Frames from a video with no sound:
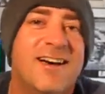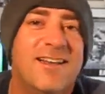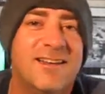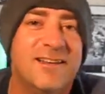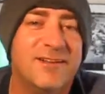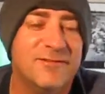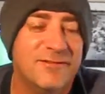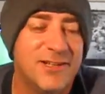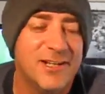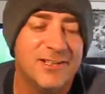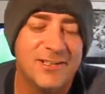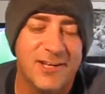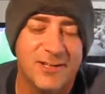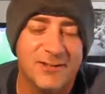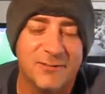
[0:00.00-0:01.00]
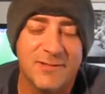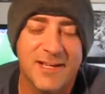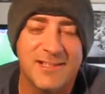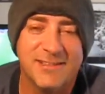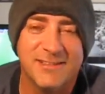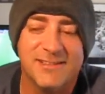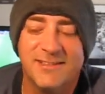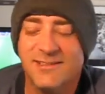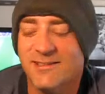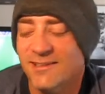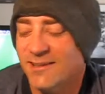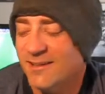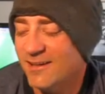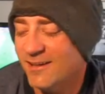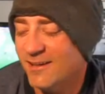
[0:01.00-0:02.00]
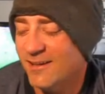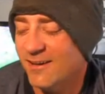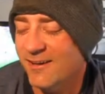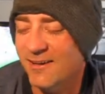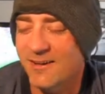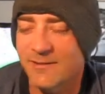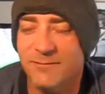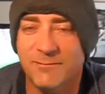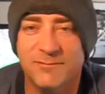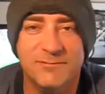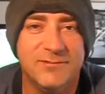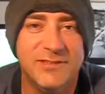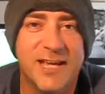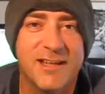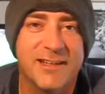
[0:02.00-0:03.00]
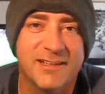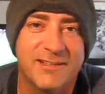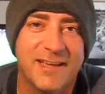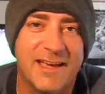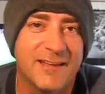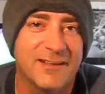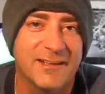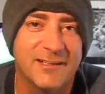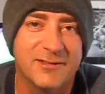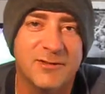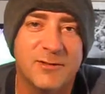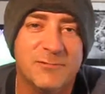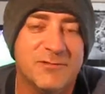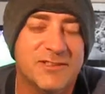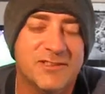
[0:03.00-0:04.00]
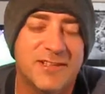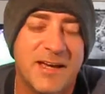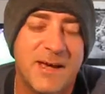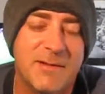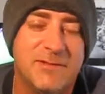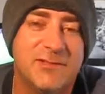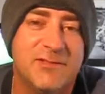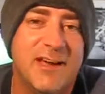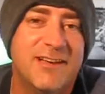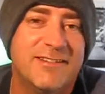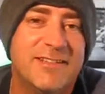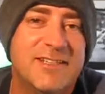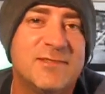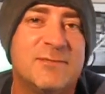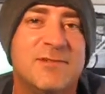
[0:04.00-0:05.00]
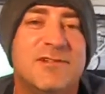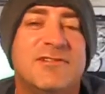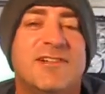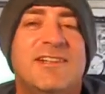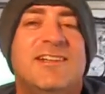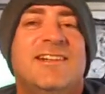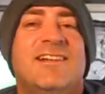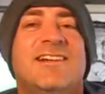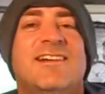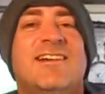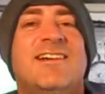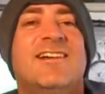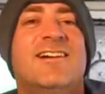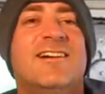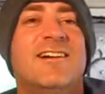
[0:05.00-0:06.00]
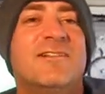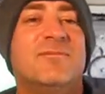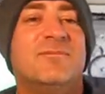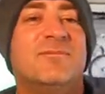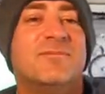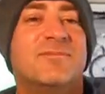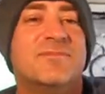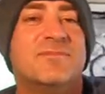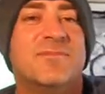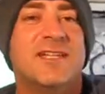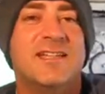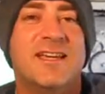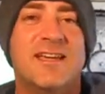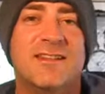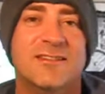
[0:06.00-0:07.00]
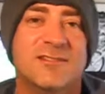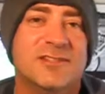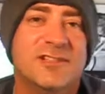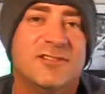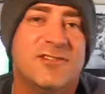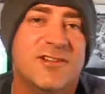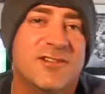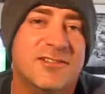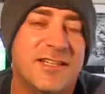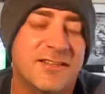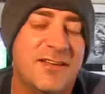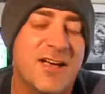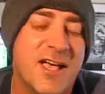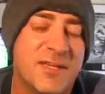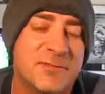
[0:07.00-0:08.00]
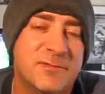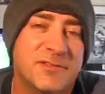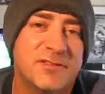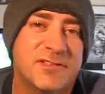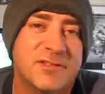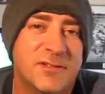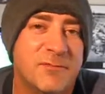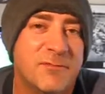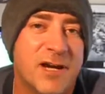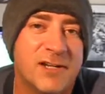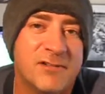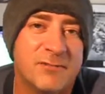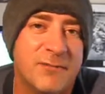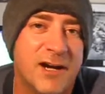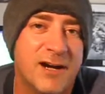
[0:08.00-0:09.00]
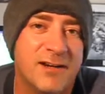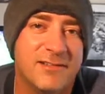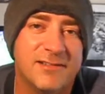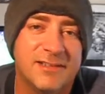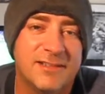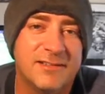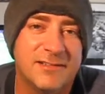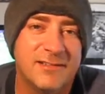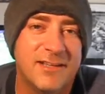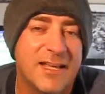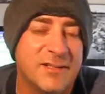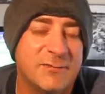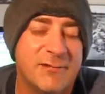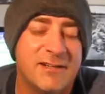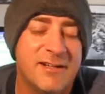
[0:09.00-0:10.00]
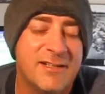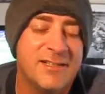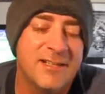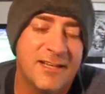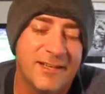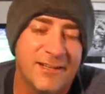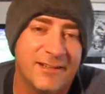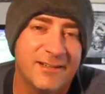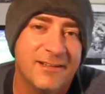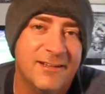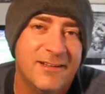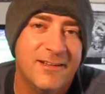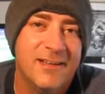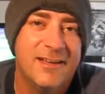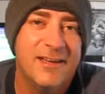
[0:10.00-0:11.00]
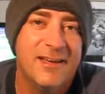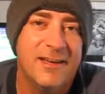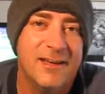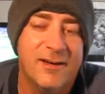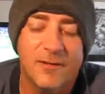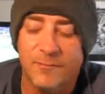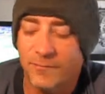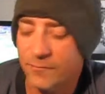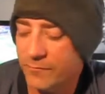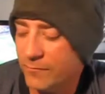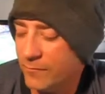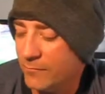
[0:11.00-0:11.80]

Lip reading: I love Donald Pleasance yelling that like numerous times throughout this movie. But yeah, Laurie Strode's at the hospital, so Michael Myers is, that's where he's heading. The